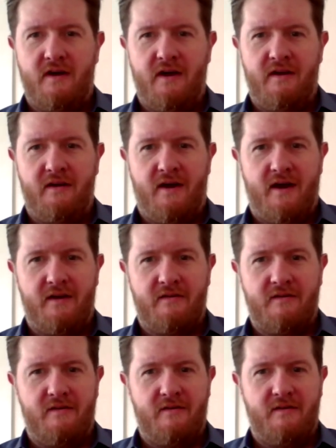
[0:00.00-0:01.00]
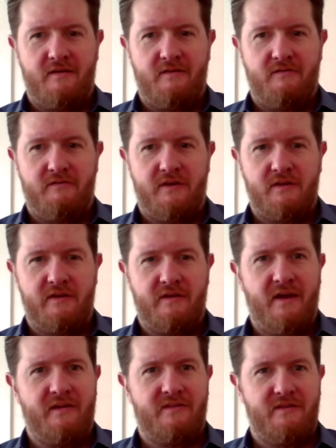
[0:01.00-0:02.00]
and not feel it
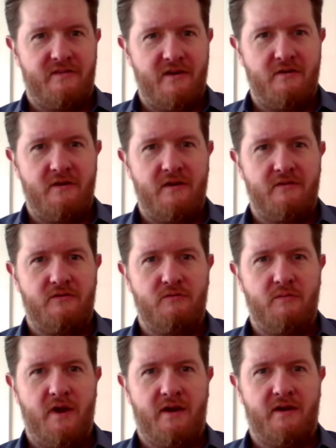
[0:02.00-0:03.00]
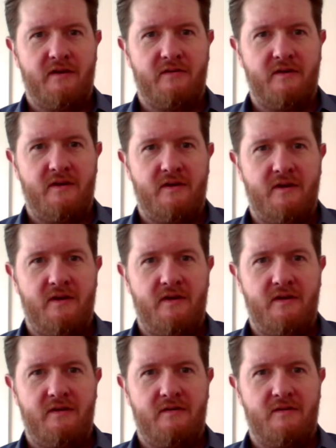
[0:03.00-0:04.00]
necessary to make it
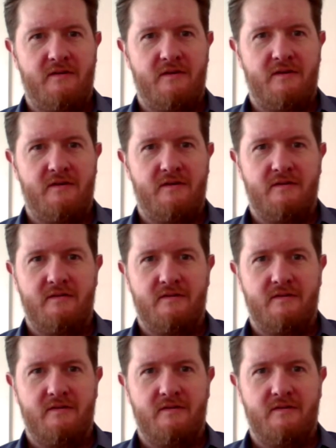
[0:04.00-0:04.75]
a